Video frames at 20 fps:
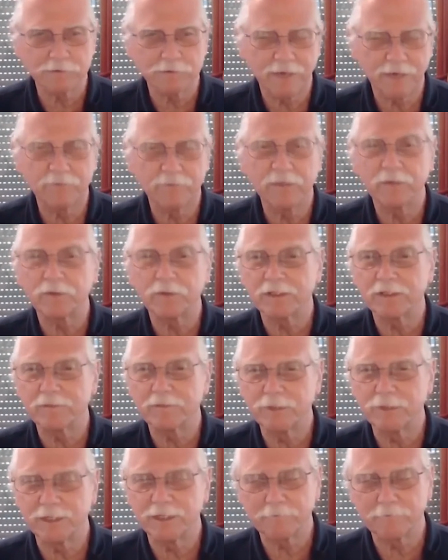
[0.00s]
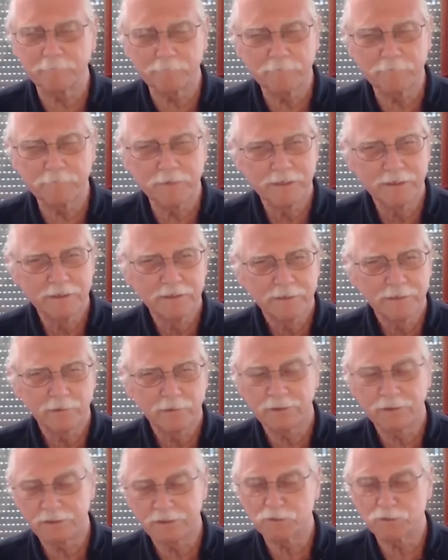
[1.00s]
omnipotent being,
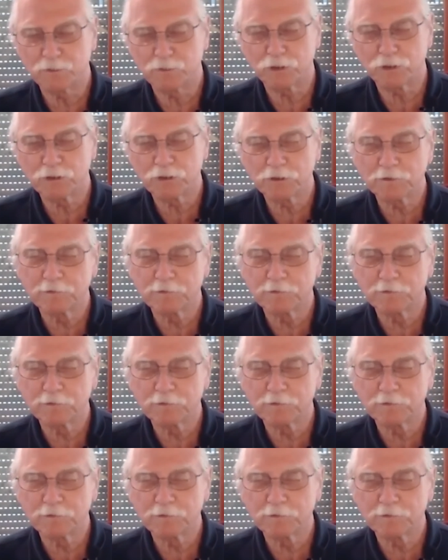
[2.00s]
or at least Bush.